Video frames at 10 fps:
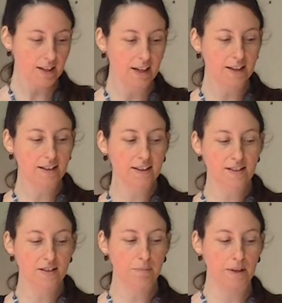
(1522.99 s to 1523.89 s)
it
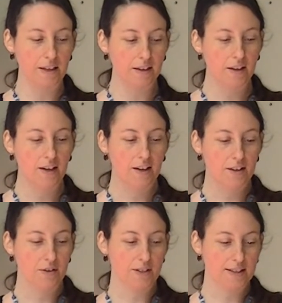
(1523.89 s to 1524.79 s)
needs to be
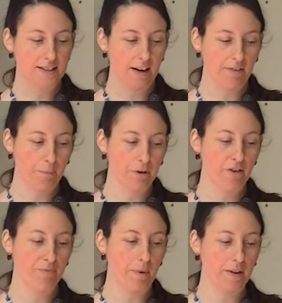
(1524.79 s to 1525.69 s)
using safe
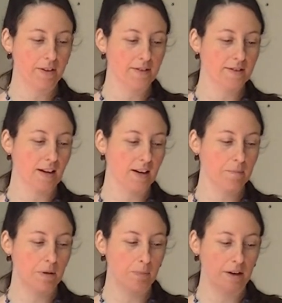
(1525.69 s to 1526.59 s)
approved methods that can
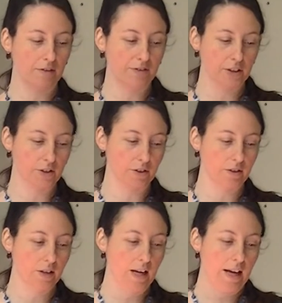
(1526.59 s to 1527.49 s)
be beneficial,
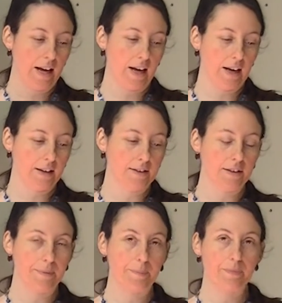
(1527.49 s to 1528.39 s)
and
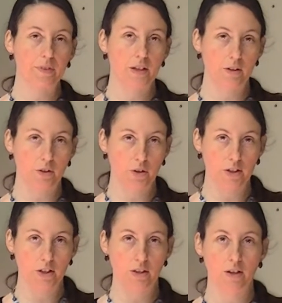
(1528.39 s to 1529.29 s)
the
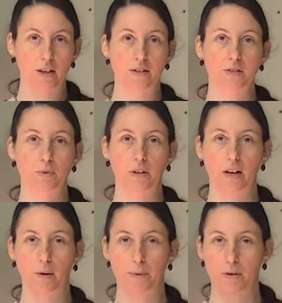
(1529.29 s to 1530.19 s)
nutritionist will
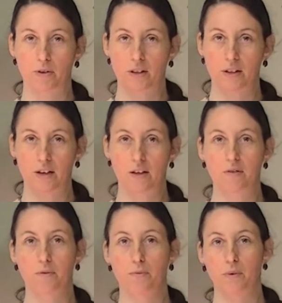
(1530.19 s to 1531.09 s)
help you
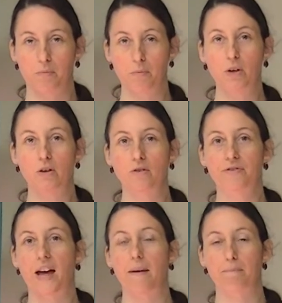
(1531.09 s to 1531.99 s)
remove
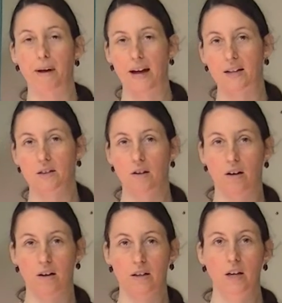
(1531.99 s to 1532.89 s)
that
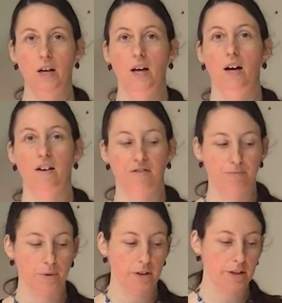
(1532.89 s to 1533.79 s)
backlog of
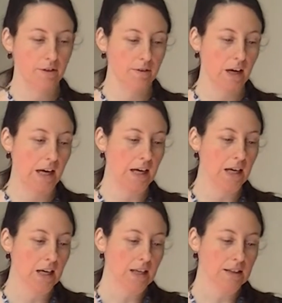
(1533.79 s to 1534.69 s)
mercury
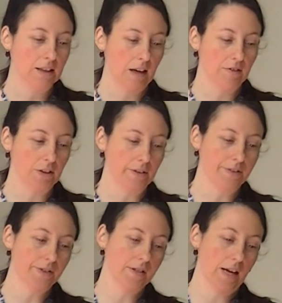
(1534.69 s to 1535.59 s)

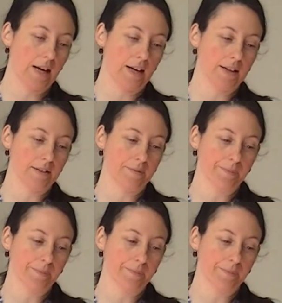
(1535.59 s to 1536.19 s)
levels. And